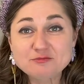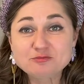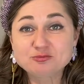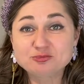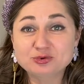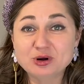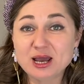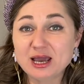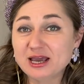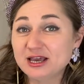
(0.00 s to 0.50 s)

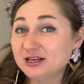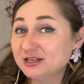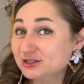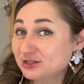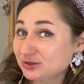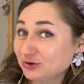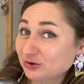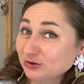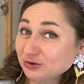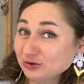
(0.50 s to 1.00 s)
braids,
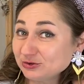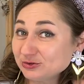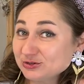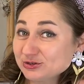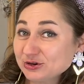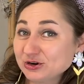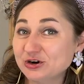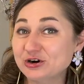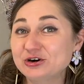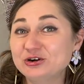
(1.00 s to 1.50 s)
or loose
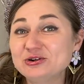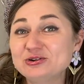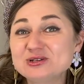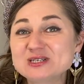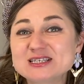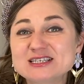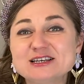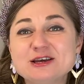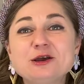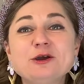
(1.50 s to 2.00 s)
curls.